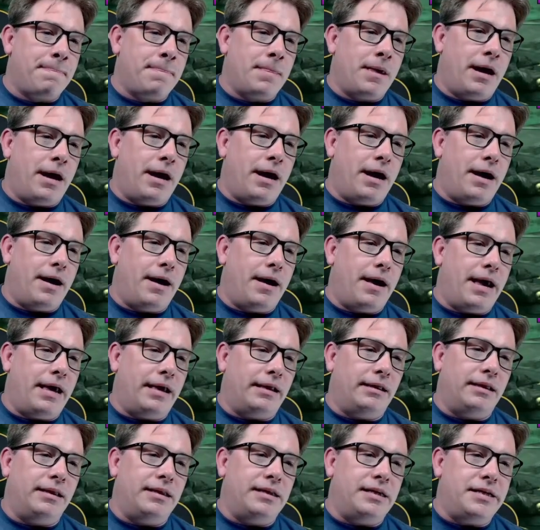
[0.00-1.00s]
at
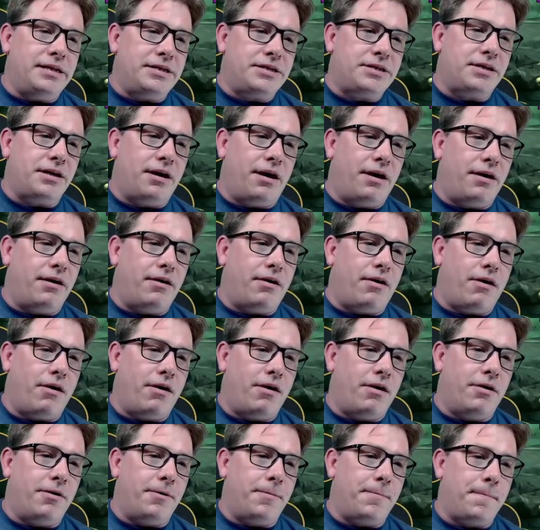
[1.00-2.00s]
least on
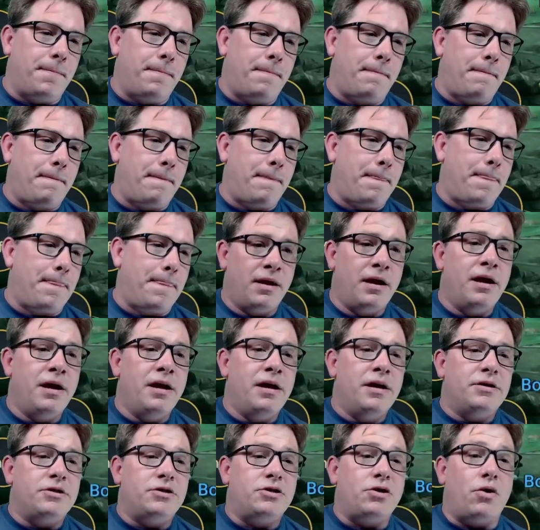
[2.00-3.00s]
hard.
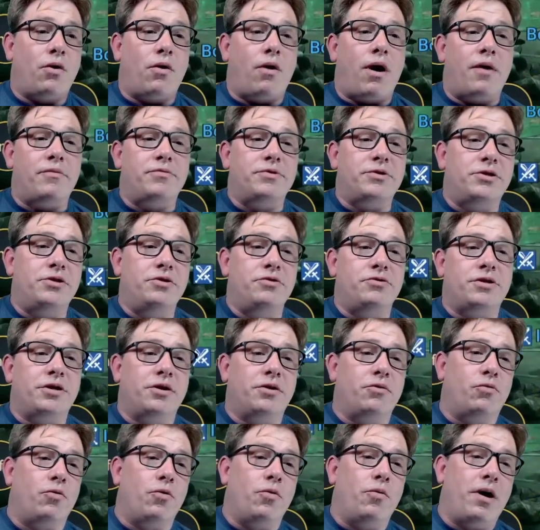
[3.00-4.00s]
So I was using
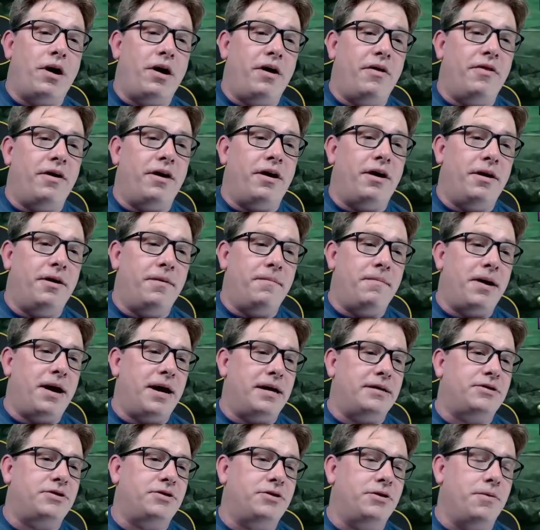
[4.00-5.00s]
Ruel the
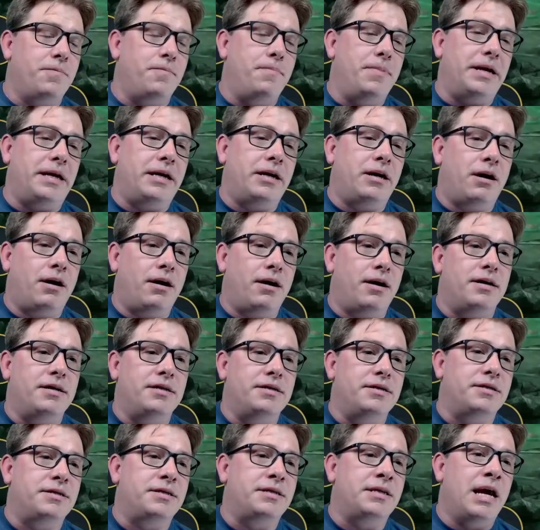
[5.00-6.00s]
Huntmaster
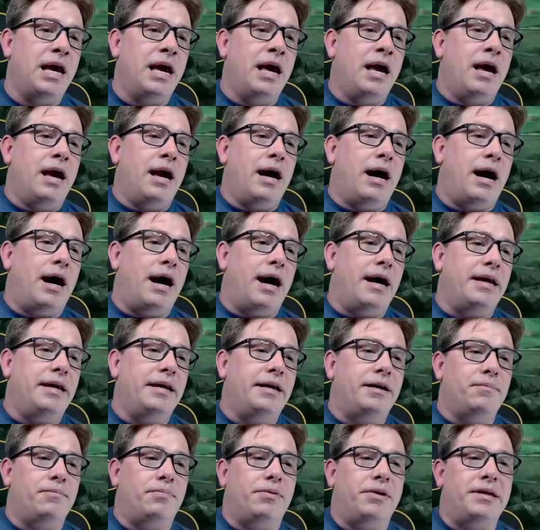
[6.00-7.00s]
because he
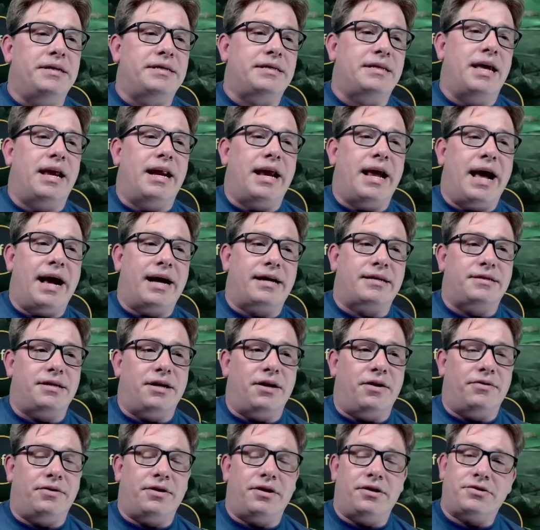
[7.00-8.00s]
can place that hex
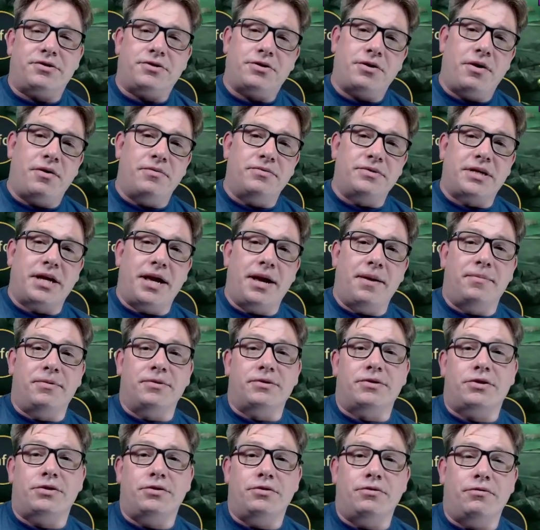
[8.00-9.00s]
out there. So I was able
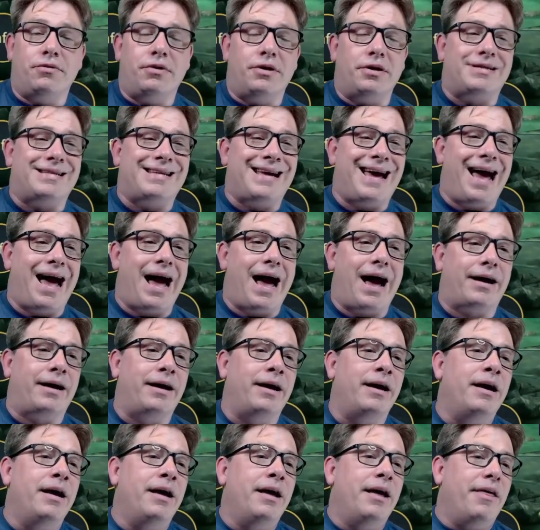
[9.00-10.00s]
to attack
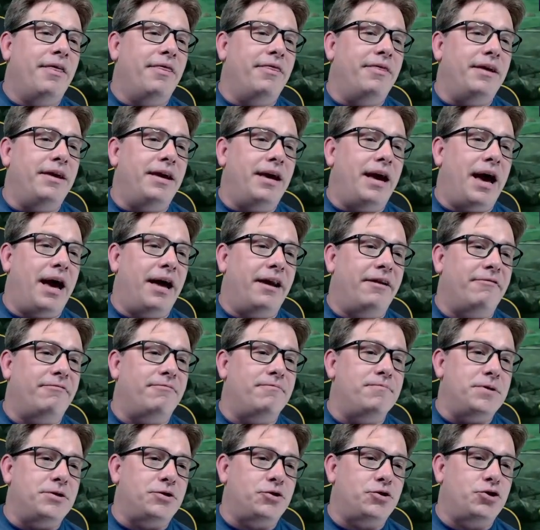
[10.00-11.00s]
the Head of
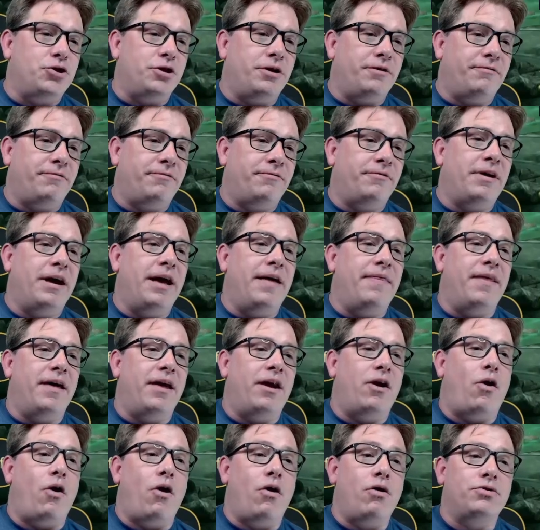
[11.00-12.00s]
Mischief, and then
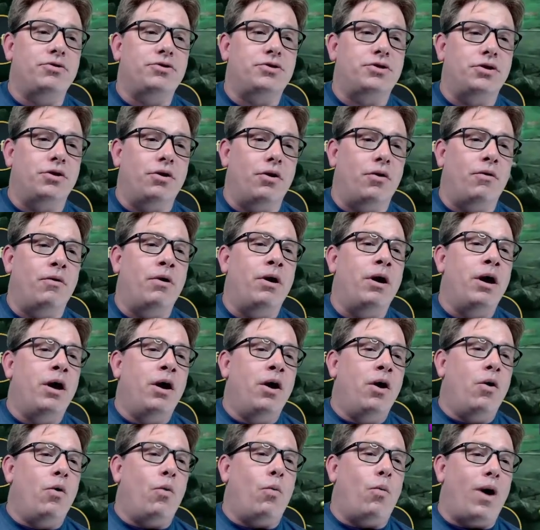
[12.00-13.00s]
also
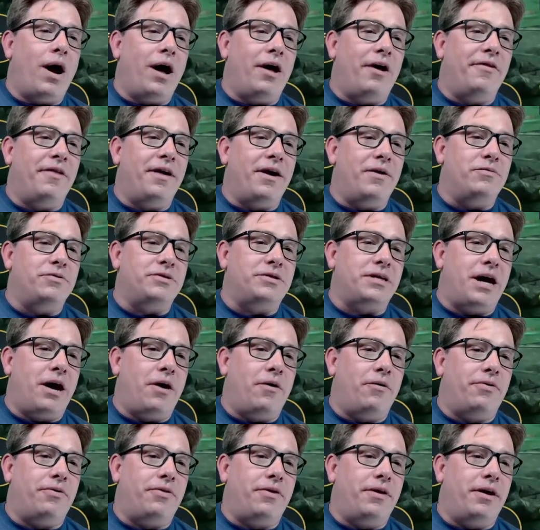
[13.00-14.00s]
while that was
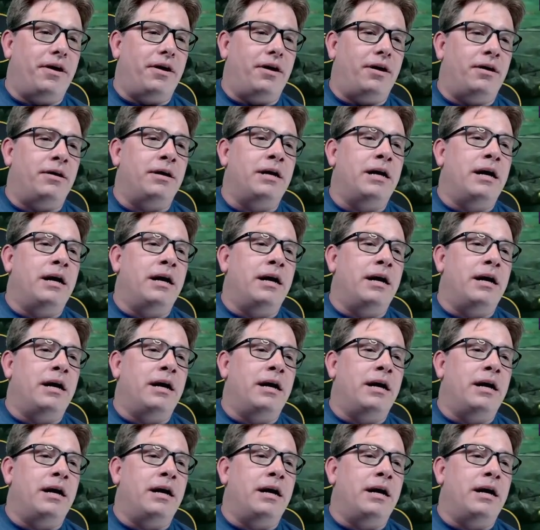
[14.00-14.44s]
out there,